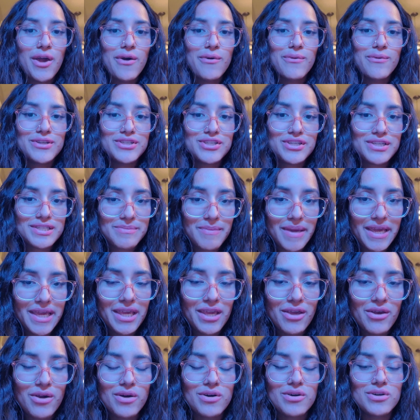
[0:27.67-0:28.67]
which is
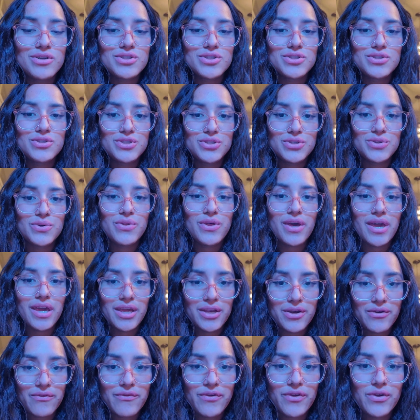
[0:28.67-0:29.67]
Mexico, to do the
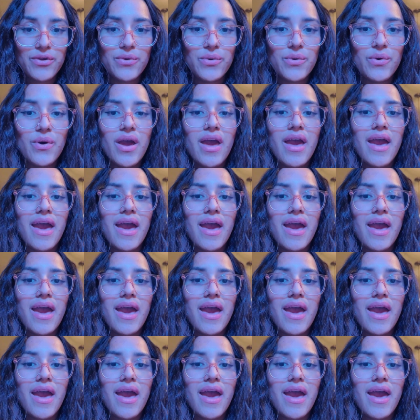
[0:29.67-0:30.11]
interview.